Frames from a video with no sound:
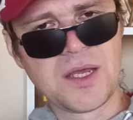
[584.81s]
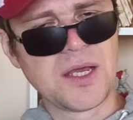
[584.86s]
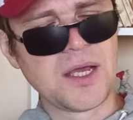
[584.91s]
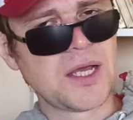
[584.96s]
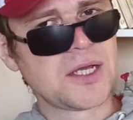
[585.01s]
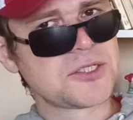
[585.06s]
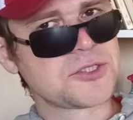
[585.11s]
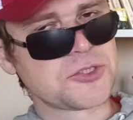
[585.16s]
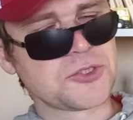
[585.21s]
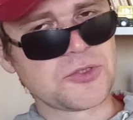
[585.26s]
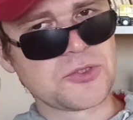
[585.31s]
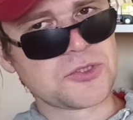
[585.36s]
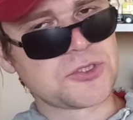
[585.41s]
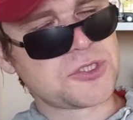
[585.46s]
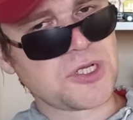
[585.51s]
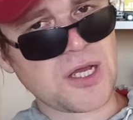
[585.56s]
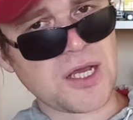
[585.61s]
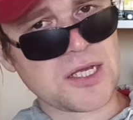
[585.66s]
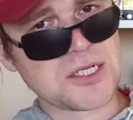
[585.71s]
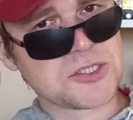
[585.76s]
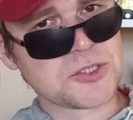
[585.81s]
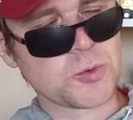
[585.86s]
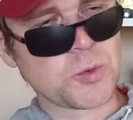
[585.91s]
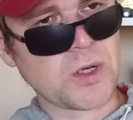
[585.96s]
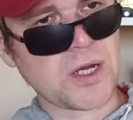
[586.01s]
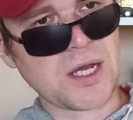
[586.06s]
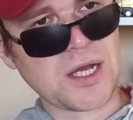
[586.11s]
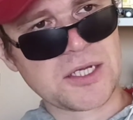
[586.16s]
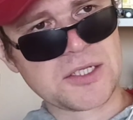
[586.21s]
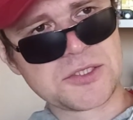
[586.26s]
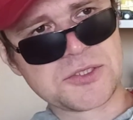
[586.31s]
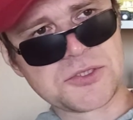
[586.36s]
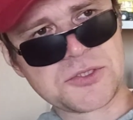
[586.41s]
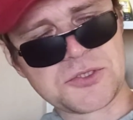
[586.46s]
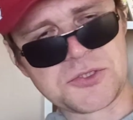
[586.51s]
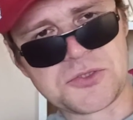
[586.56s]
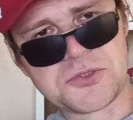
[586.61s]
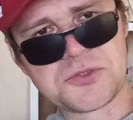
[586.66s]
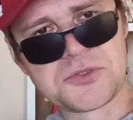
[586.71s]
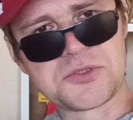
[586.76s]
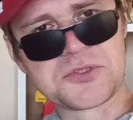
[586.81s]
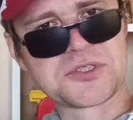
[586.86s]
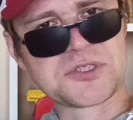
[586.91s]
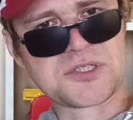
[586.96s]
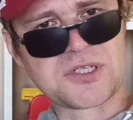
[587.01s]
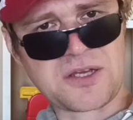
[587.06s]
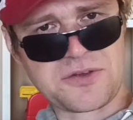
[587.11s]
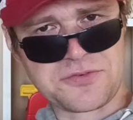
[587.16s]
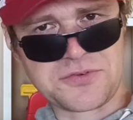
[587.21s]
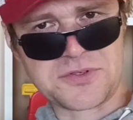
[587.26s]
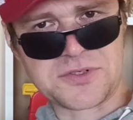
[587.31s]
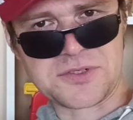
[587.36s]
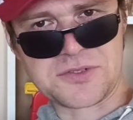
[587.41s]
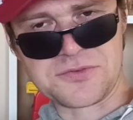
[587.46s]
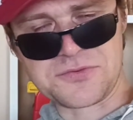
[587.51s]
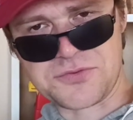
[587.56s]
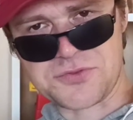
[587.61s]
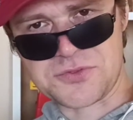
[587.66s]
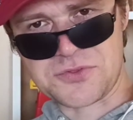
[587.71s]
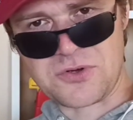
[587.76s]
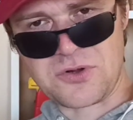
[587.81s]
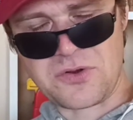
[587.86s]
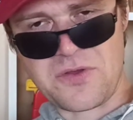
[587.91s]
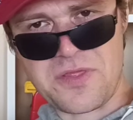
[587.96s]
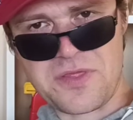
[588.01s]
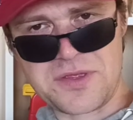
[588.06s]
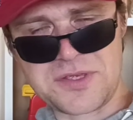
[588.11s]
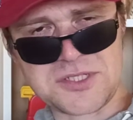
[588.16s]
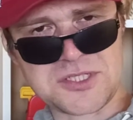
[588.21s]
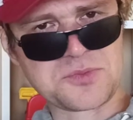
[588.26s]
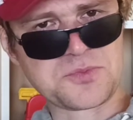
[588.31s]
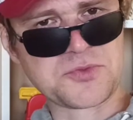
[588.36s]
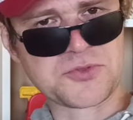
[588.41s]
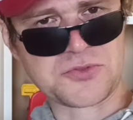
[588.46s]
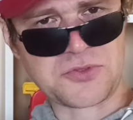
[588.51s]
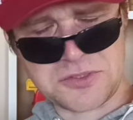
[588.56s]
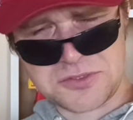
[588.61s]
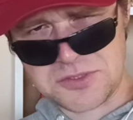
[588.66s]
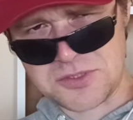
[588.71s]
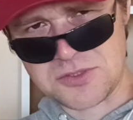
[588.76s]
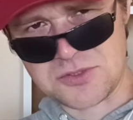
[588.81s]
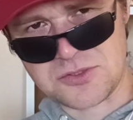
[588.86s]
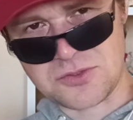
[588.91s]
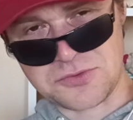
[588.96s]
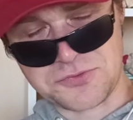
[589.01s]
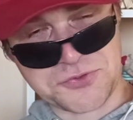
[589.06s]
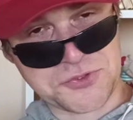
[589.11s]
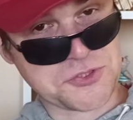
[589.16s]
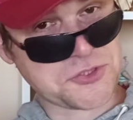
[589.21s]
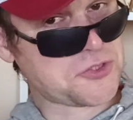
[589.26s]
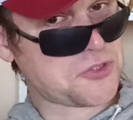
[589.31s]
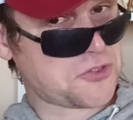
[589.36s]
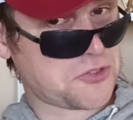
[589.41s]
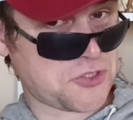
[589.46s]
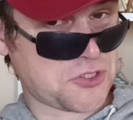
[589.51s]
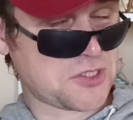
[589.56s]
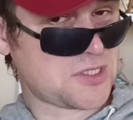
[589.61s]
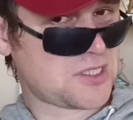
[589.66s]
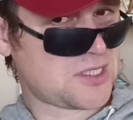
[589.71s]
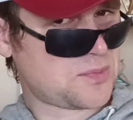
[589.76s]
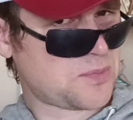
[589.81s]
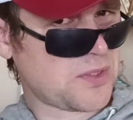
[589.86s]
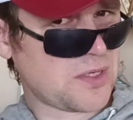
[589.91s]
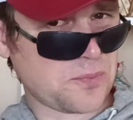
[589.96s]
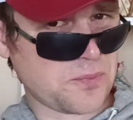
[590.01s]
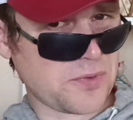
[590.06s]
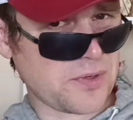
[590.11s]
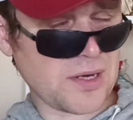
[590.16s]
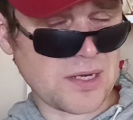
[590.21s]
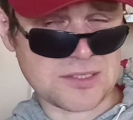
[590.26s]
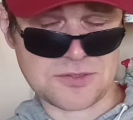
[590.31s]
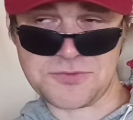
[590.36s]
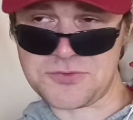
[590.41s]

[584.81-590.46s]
and you don't want to suffer from this process of searching spare parts,